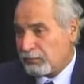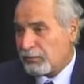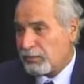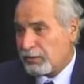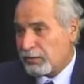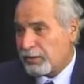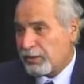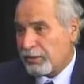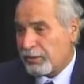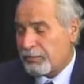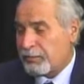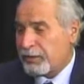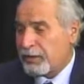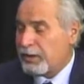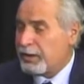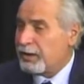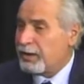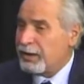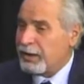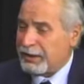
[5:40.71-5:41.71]

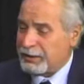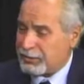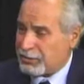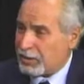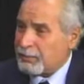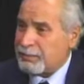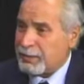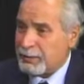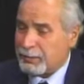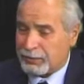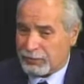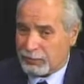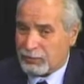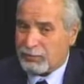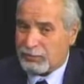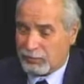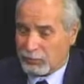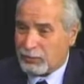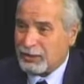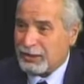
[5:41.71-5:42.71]
And some people
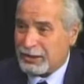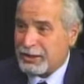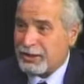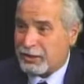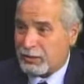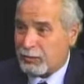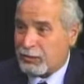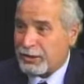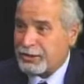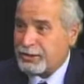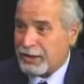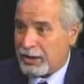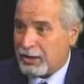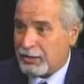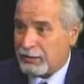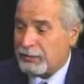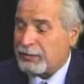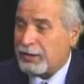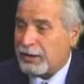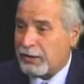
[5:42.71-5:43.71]
really get a rush out
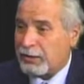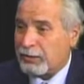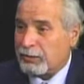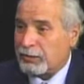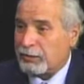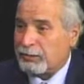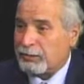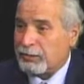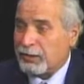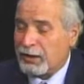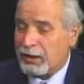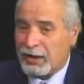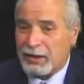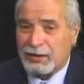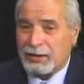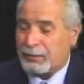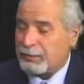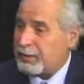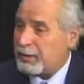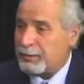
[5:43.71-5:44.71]
of heroin, and
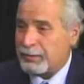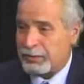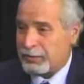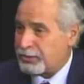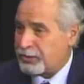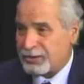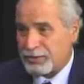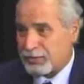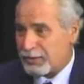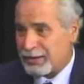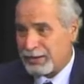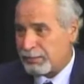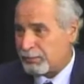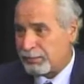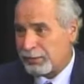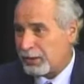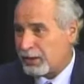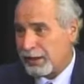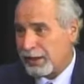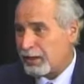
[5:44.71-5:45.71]
other people are just trying to
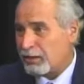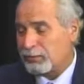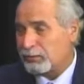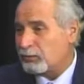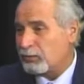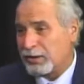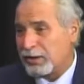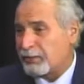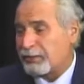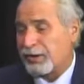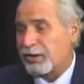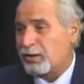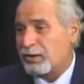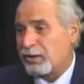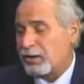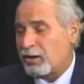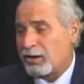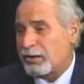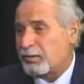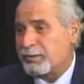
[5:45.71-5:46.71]
blot out whatever
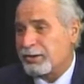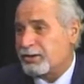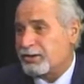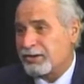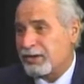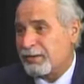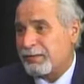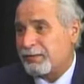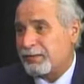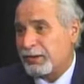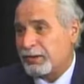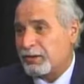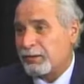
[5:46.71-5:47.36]
harm it is they feel.